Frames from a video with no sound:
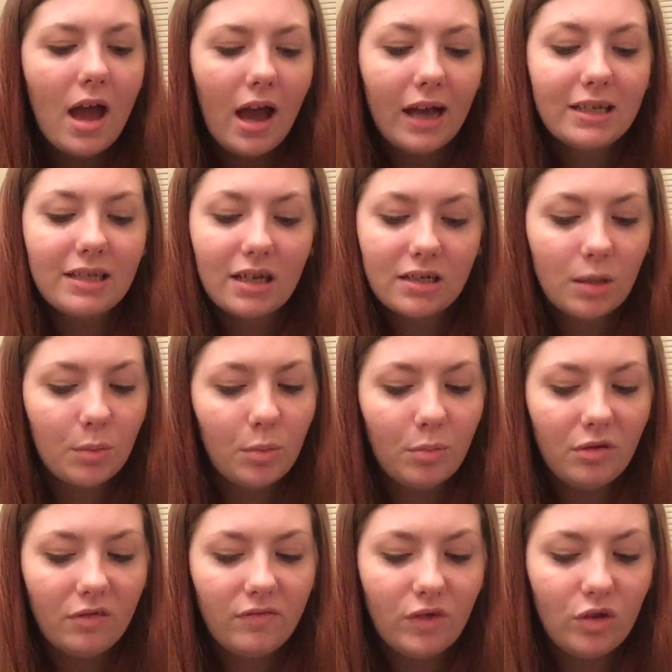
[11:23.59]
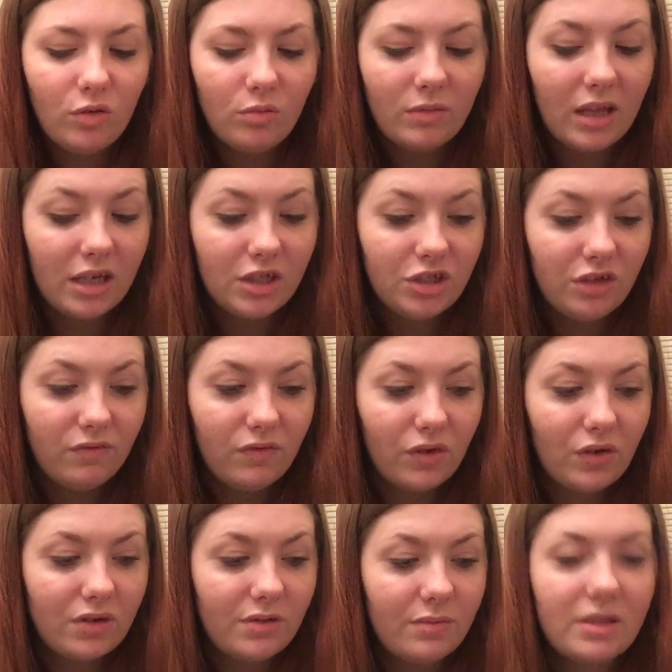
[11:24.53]
I stocked up on perfume last year for
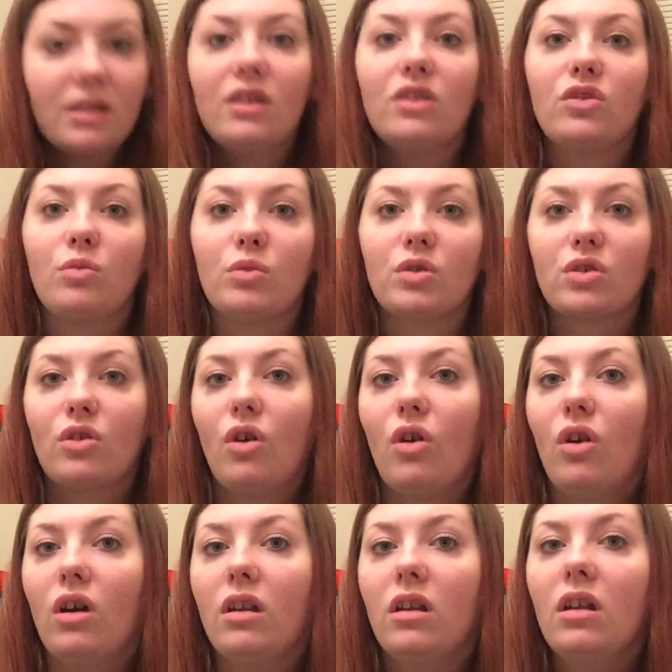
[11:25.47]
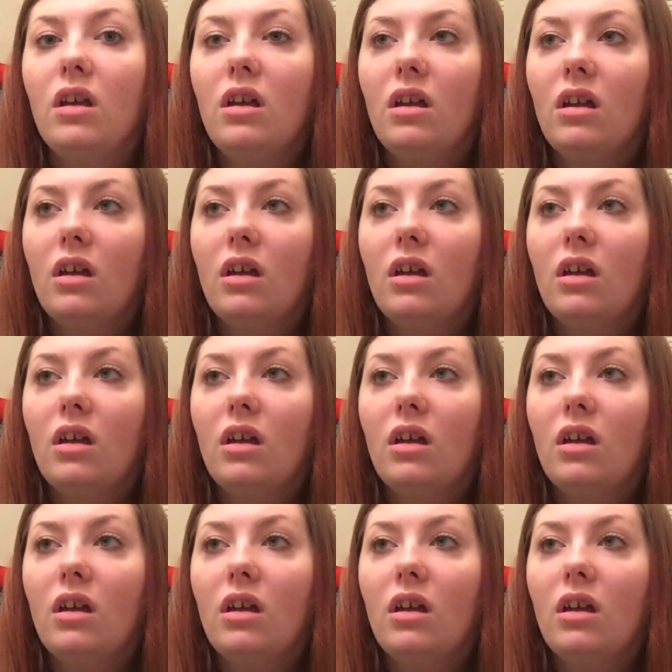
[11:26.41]
Christmas, and it's almost gone